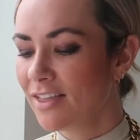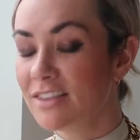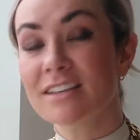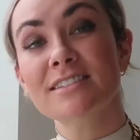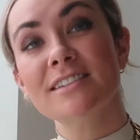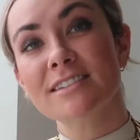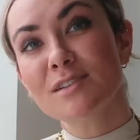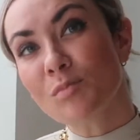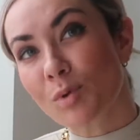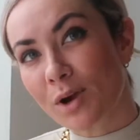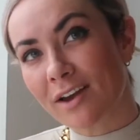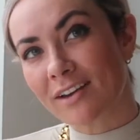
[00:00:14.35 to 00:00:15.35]
this is a
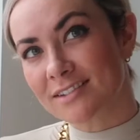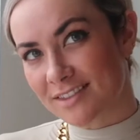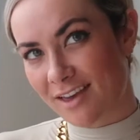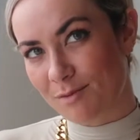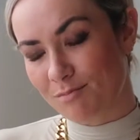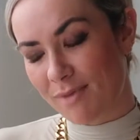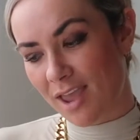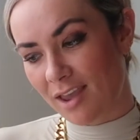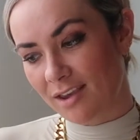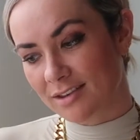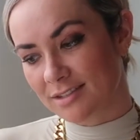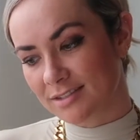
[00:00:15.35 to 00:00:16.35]
brand that
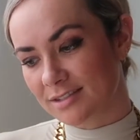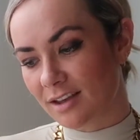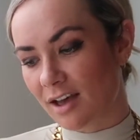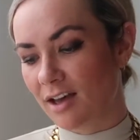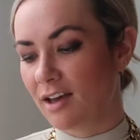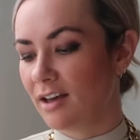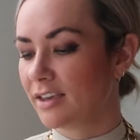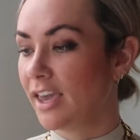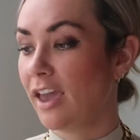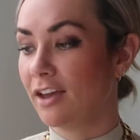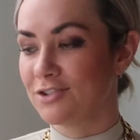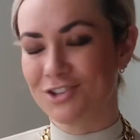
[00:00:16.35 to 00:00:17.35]
makes
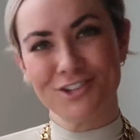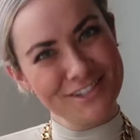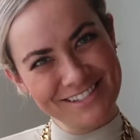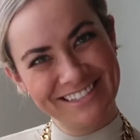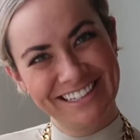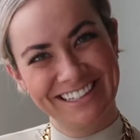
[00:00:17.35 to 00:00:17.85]
candles,